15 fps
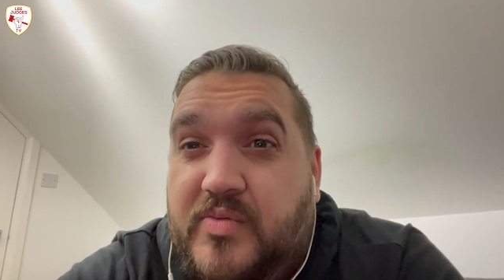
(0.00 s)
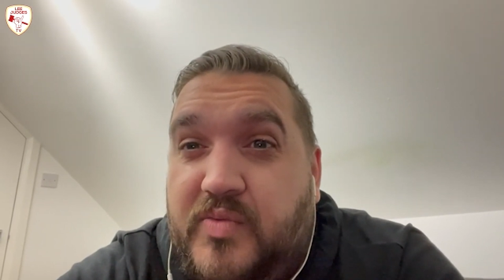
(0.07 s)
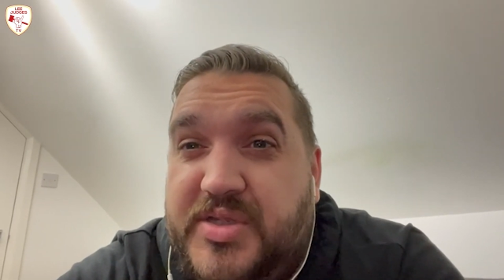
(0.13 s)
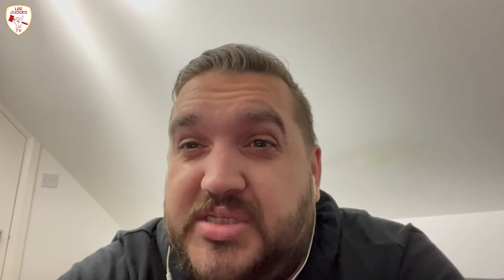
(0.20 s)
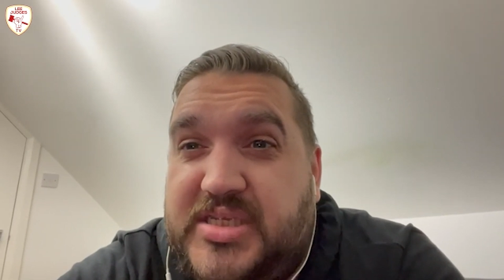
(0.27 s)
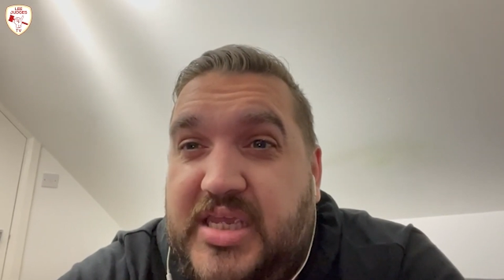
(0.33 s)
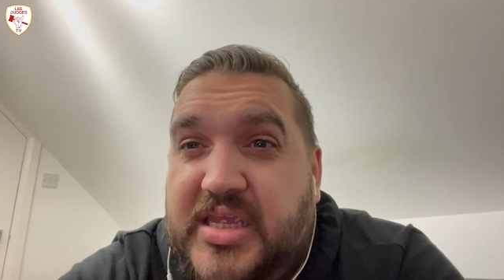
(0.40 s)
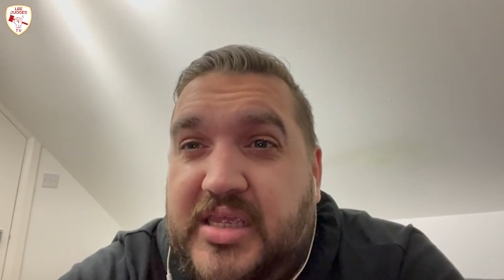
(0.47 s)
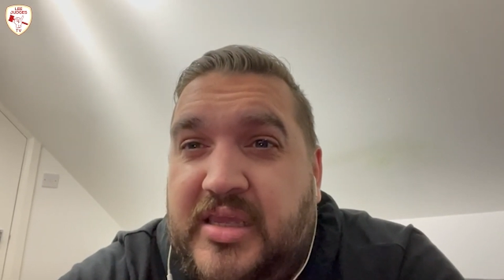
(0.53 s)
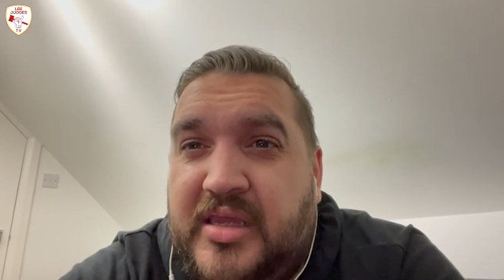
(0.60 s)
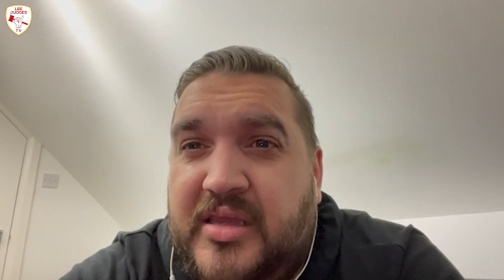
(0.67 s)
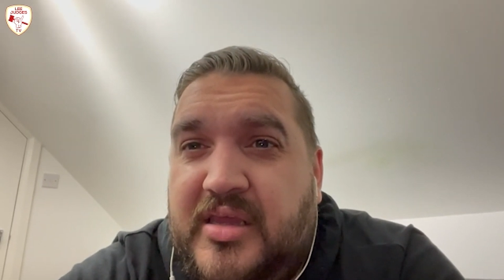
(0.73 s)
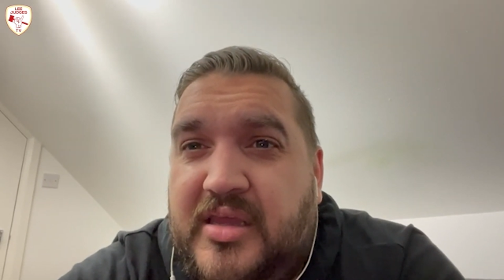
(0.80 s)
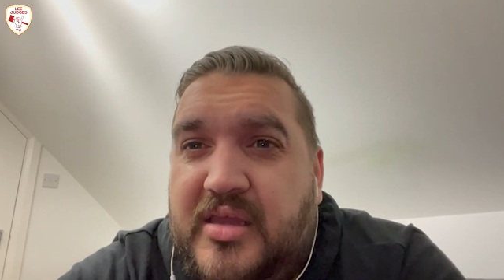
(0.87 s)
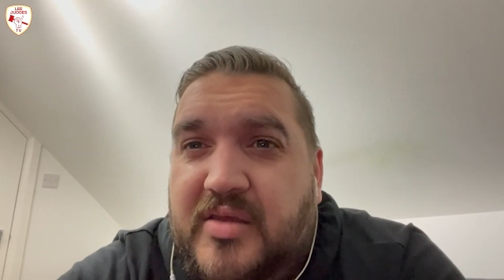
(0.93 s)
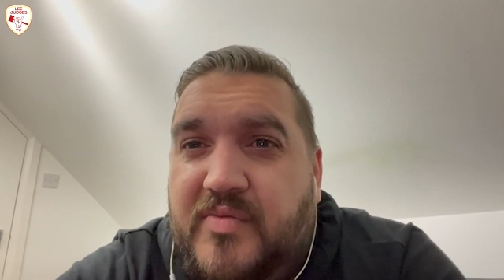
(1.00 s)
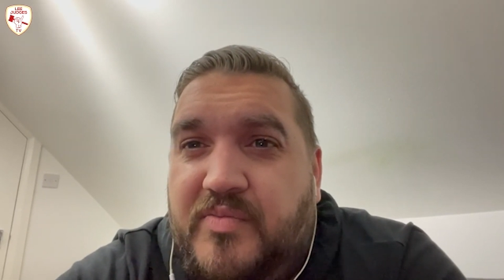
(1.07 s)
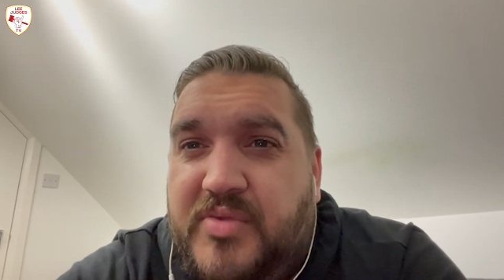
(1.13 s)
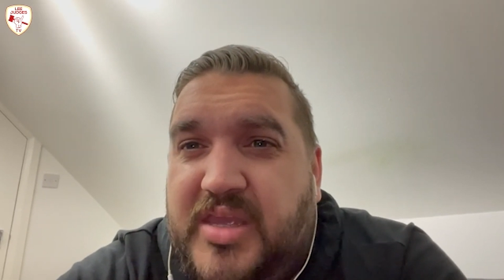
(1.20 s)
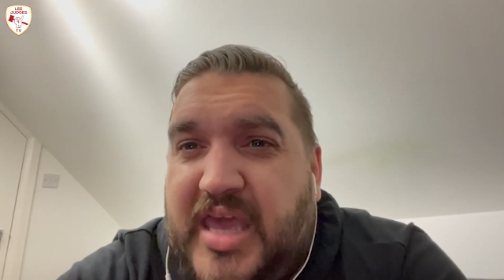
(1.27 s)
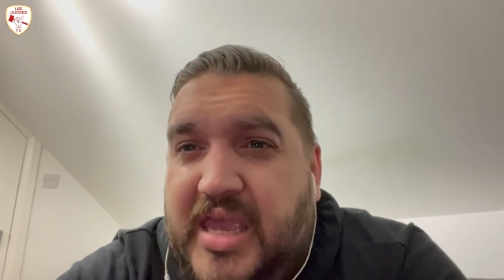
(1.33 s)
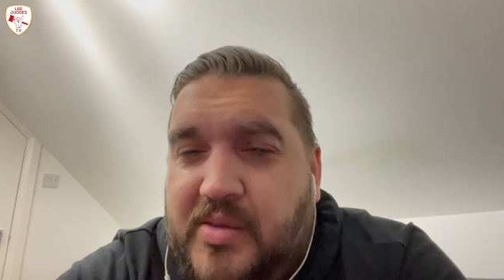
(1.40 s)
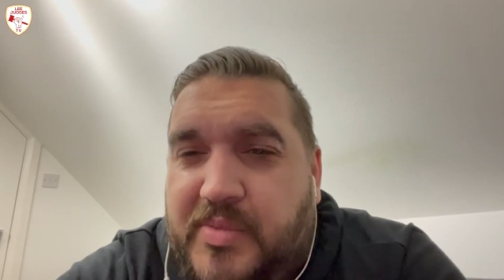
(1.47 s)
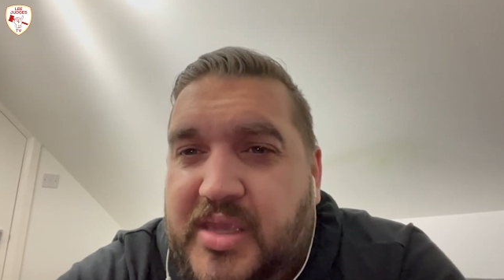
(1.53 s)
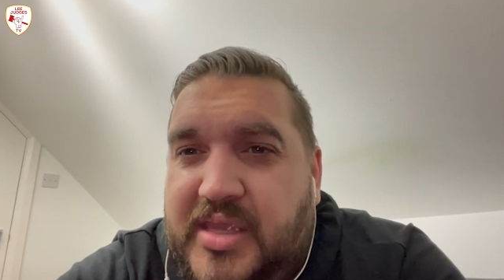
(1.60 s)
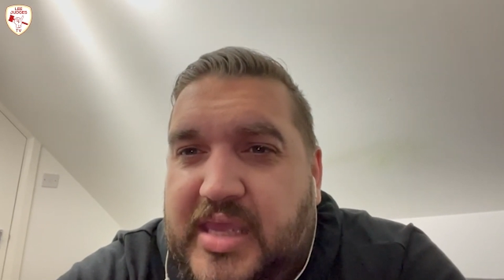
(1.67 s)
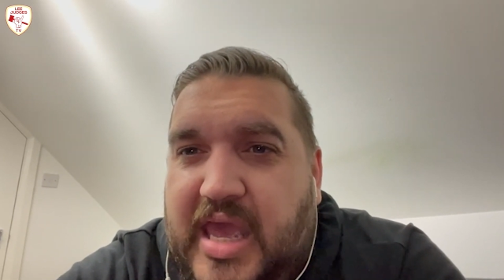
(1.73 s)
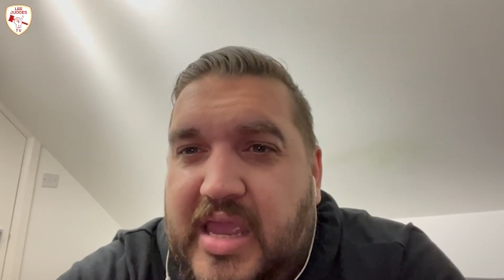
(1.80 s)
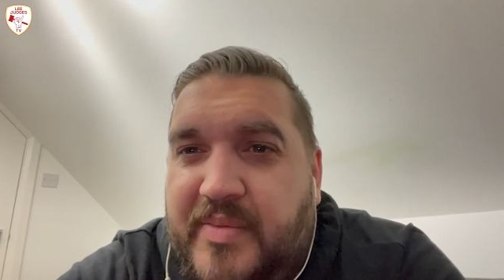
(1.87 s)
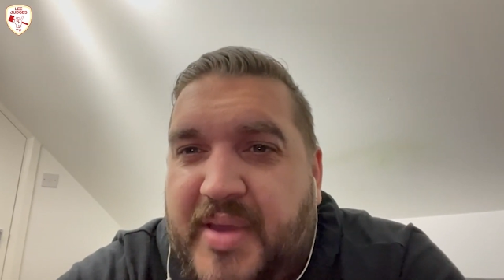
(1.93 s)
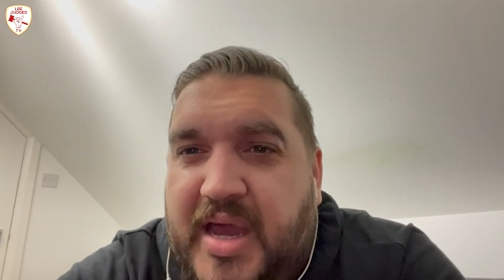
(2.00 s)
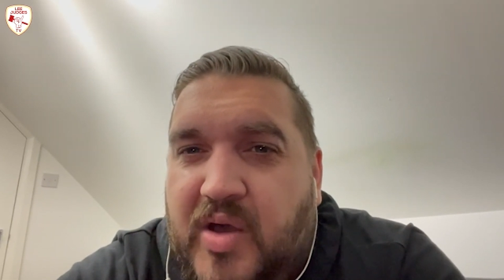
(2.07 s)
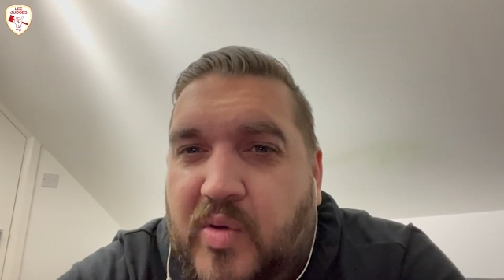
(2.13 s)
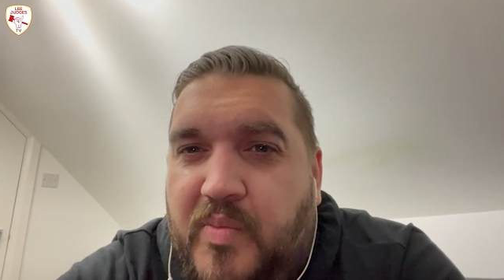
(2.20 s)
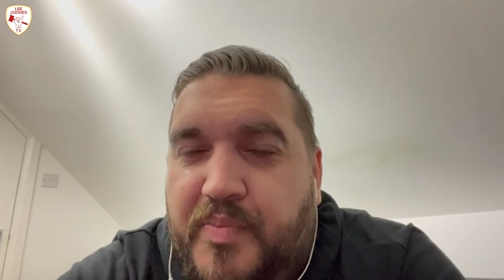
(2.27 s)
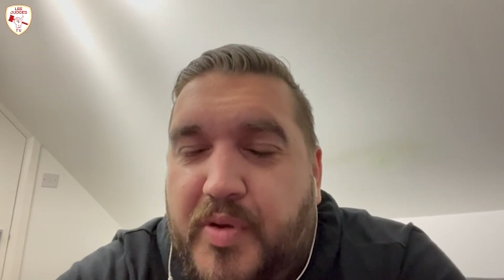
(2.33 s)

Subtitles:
we see game in, game out.